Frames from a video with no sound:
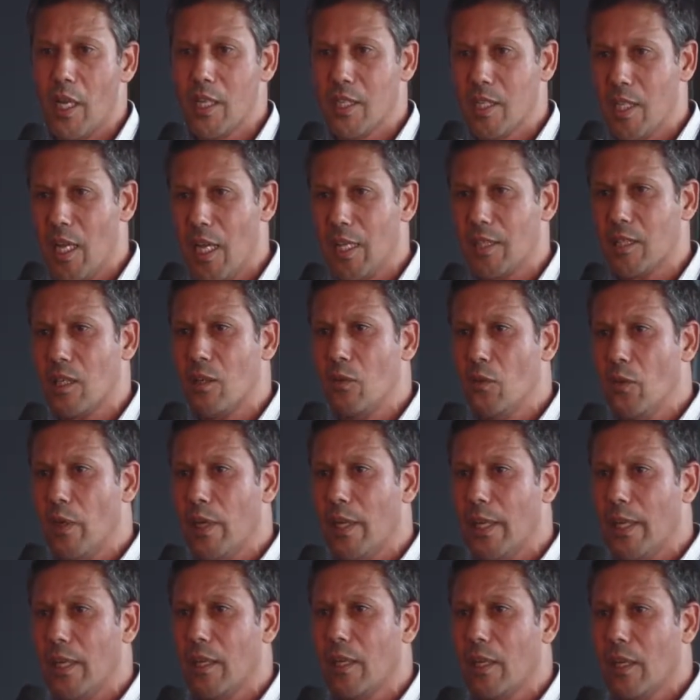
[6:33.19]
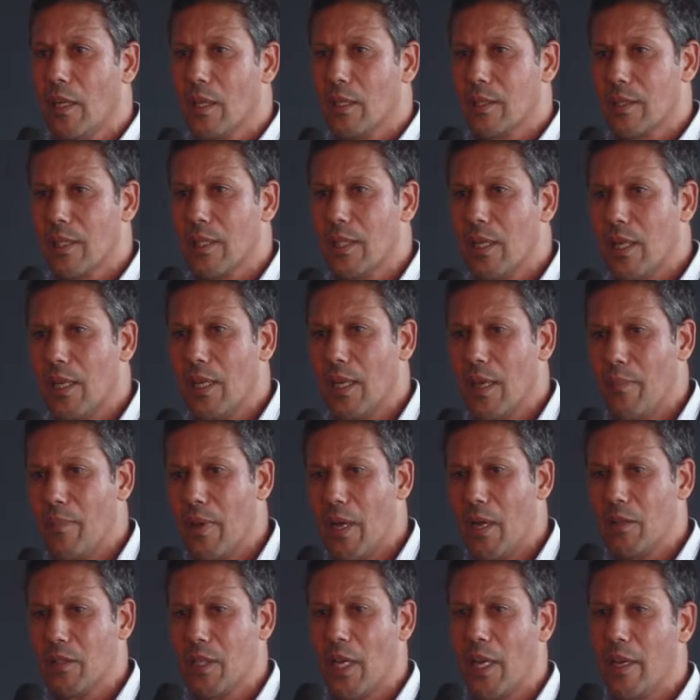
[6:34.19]
It's not only thinking
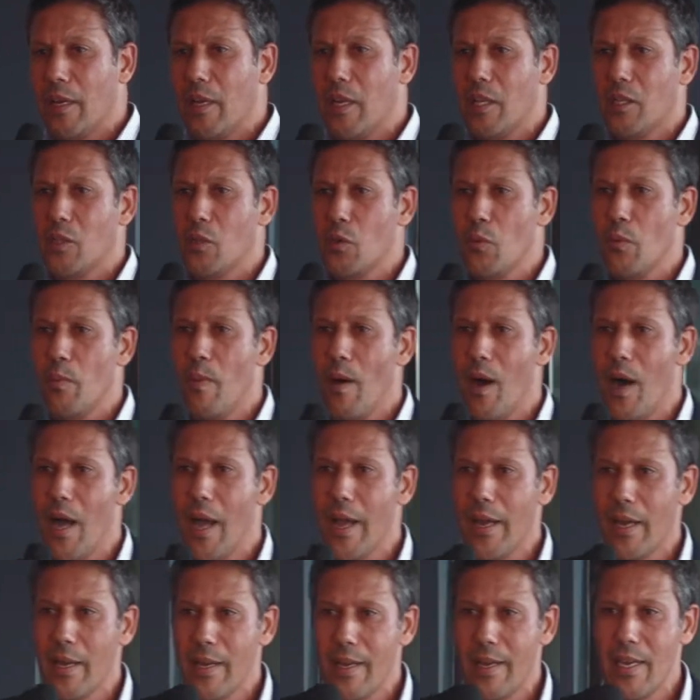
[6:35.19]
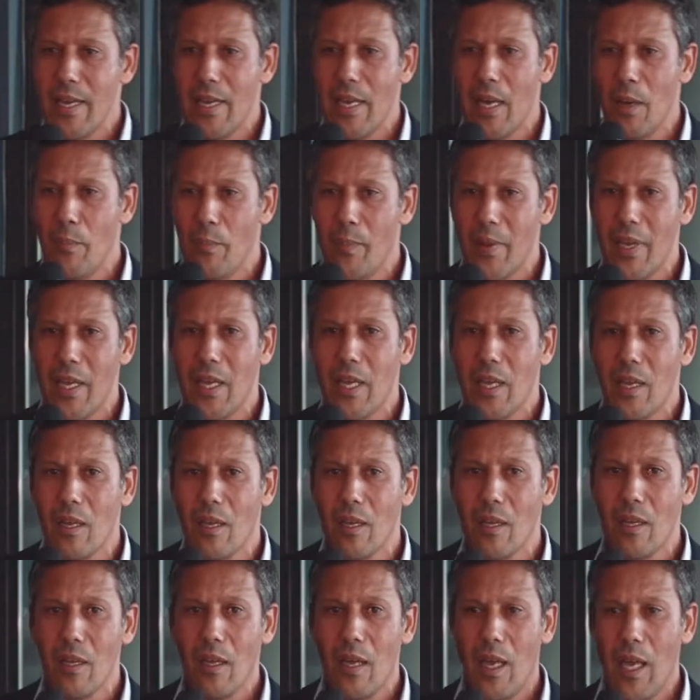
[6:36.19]
about I need to buy a DLP,
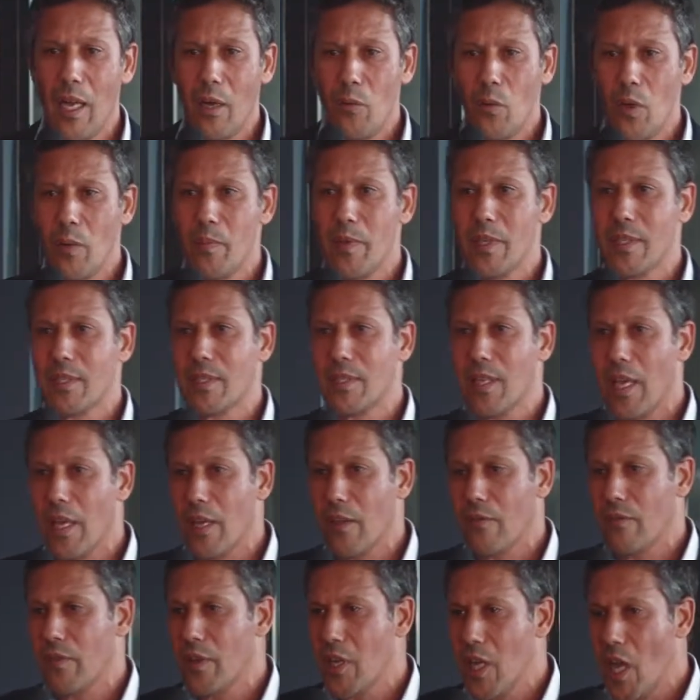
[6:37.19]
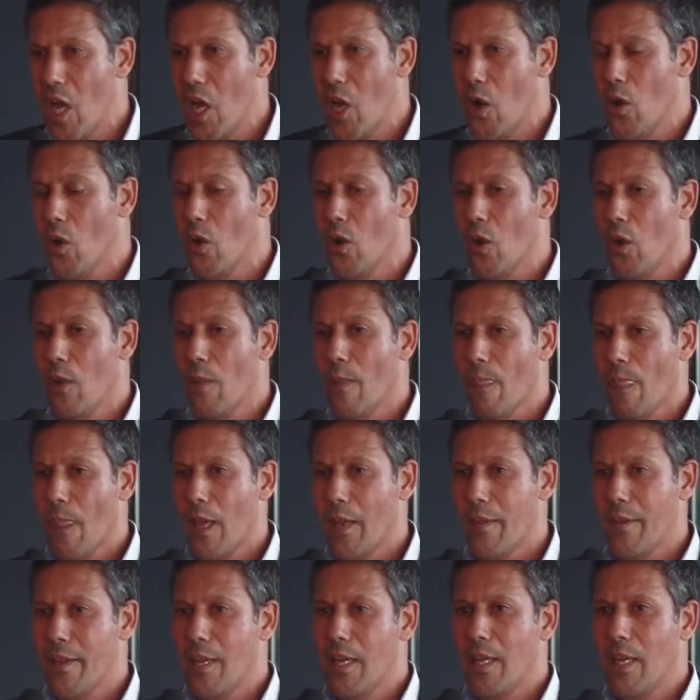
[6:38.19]
I will be safe. No,
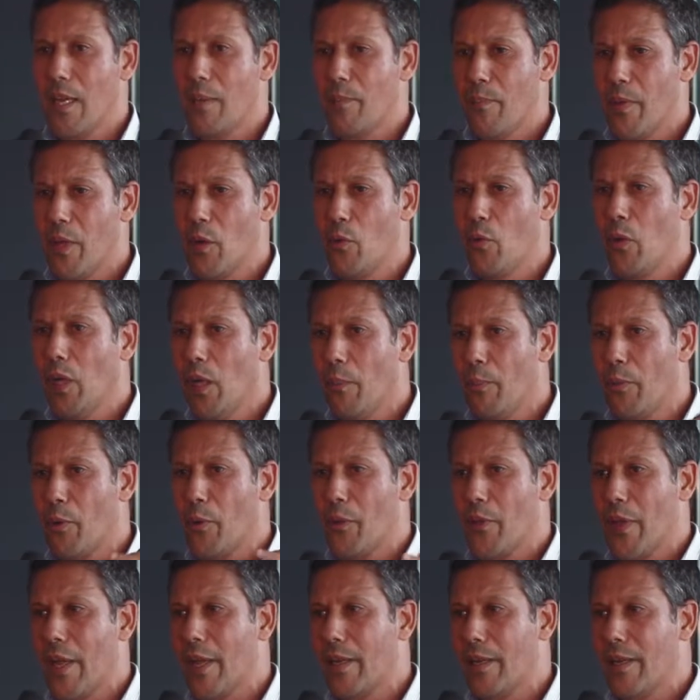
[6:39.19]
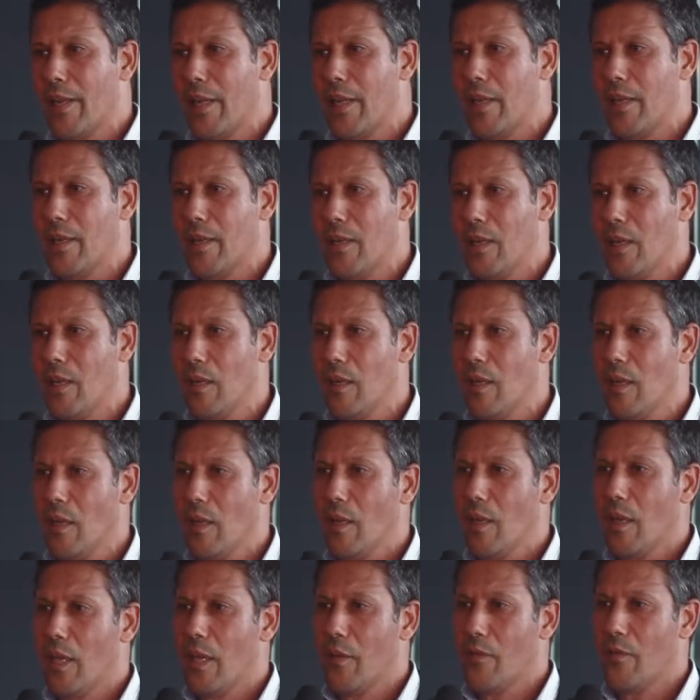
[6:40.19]
a DLP will protect data
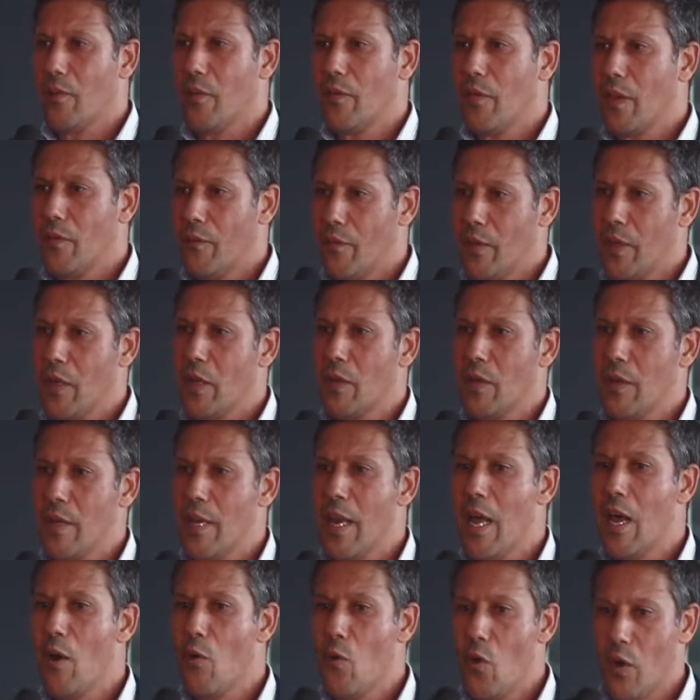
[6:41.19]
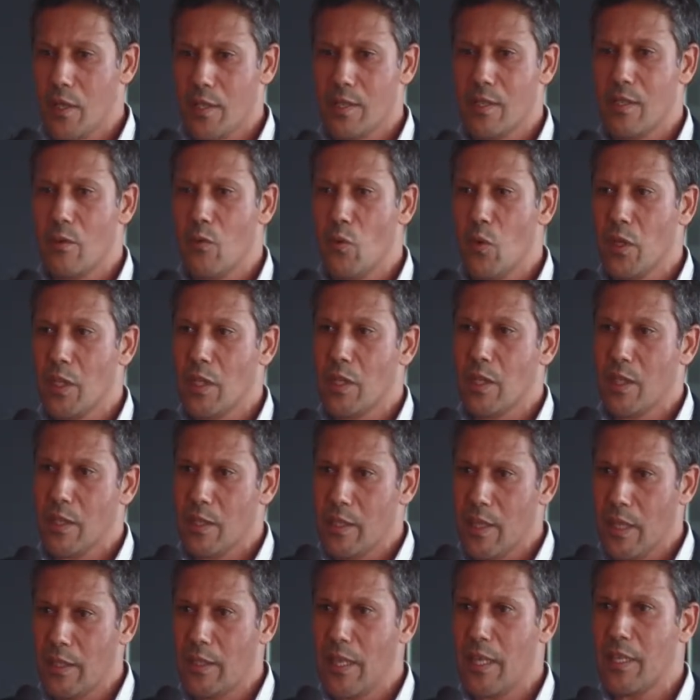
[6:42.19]
if you know what
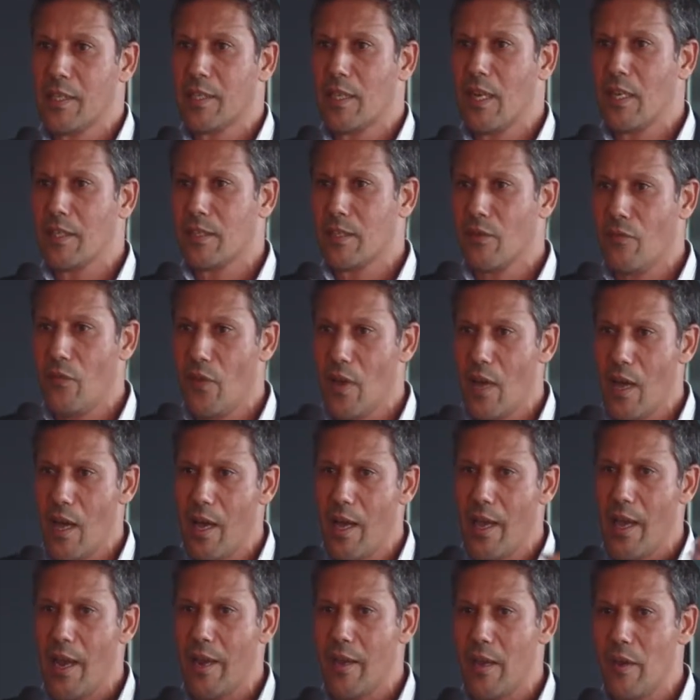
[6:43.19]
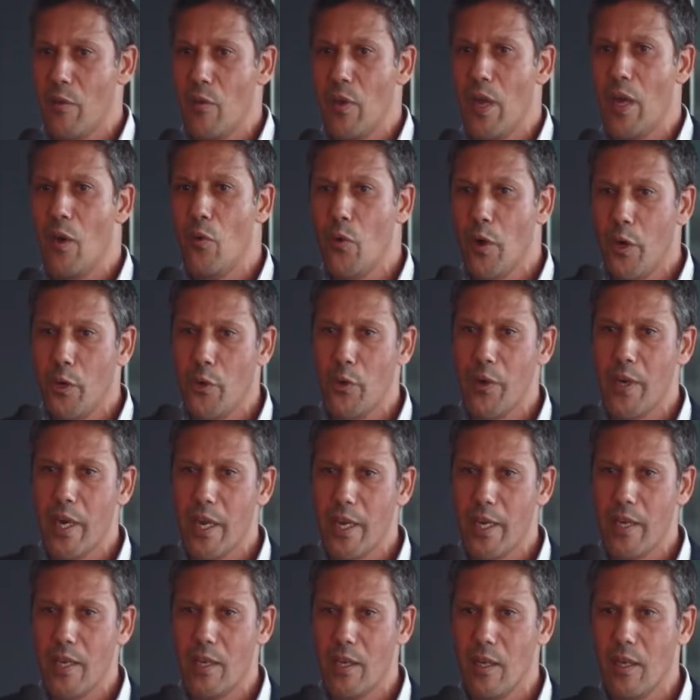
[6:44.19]
data is classified and you know your
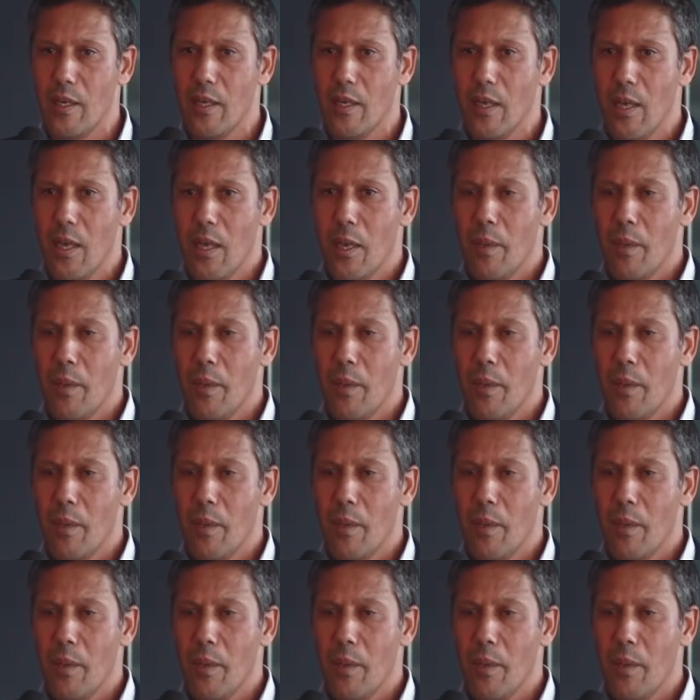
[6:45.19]
data.